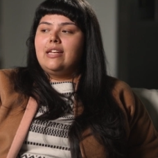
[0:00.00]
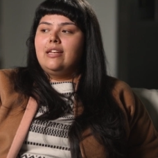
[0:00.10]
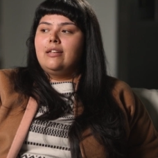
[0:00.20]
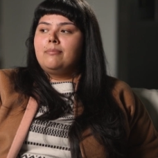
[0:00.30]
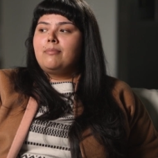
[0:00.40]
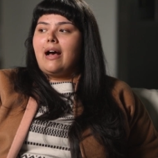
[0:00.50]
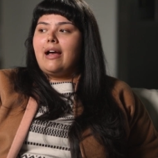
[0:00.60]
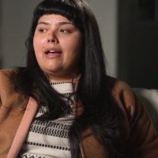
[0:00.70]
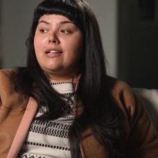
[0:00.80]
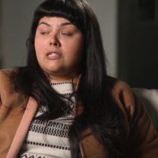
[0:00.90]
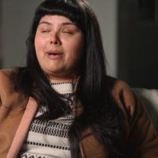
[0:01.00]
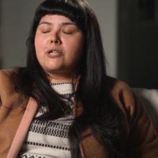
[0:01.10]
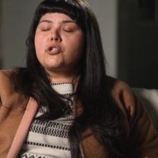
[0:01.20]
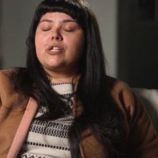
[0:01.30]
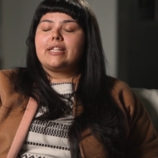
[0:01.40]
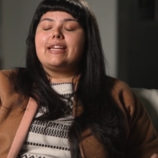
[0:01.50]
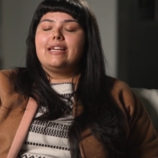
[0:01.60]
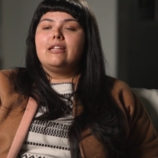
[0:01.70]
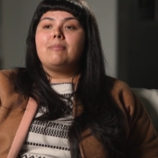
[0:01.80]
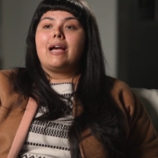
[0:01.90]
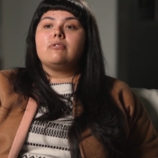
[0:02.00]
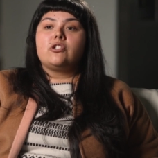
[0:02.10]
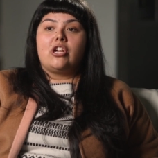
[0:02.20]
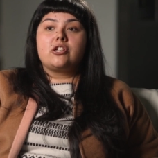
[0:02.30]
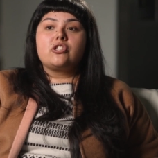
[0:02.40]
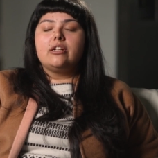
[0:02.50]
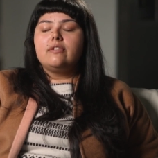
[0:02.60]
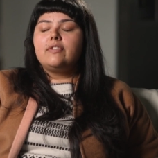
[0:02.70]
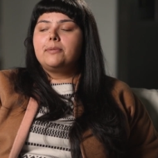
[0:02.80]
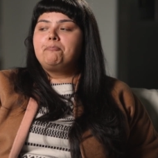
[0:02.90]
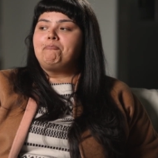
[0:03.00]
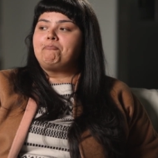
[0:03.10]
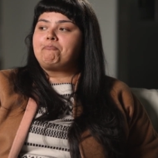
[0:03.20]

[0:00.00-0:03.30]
in my, especially in my rejection of him.